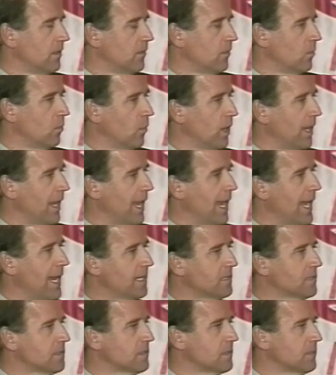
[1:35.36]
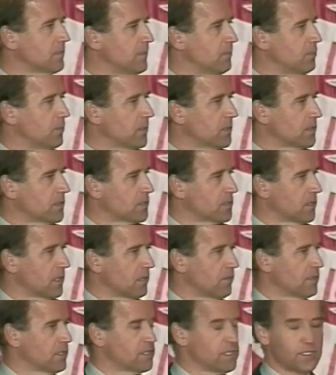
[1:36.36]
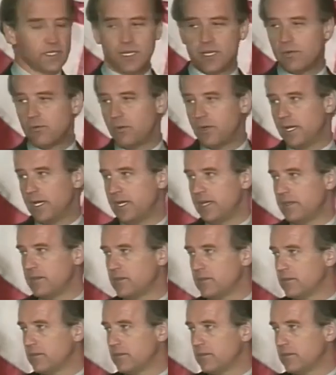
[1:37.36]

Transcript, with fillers: When asked to be put to service in any way